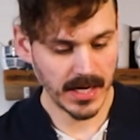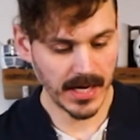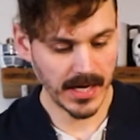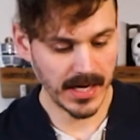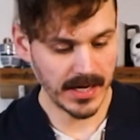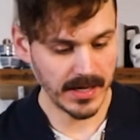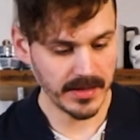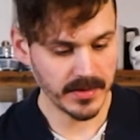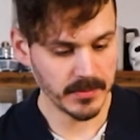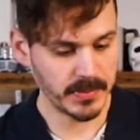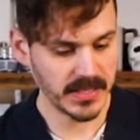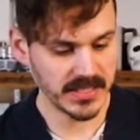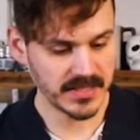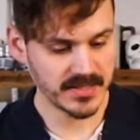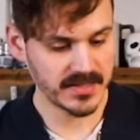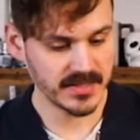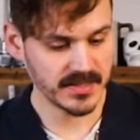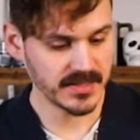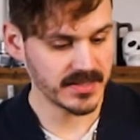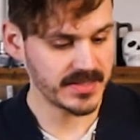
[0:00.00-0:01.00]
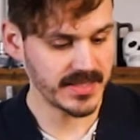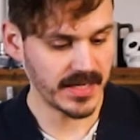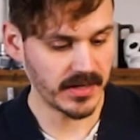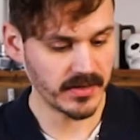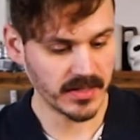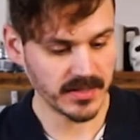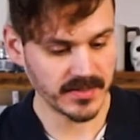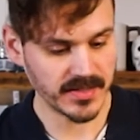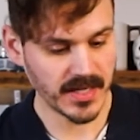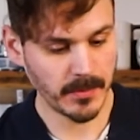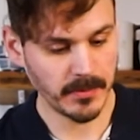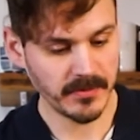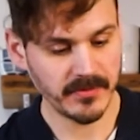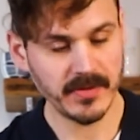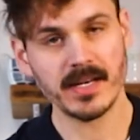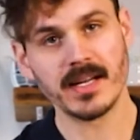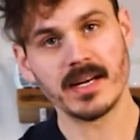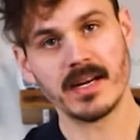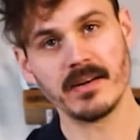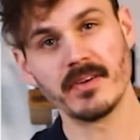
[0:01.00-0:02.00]
Uh, the piston is down on top of
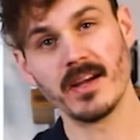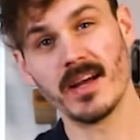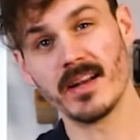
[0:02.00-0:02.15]
it and I've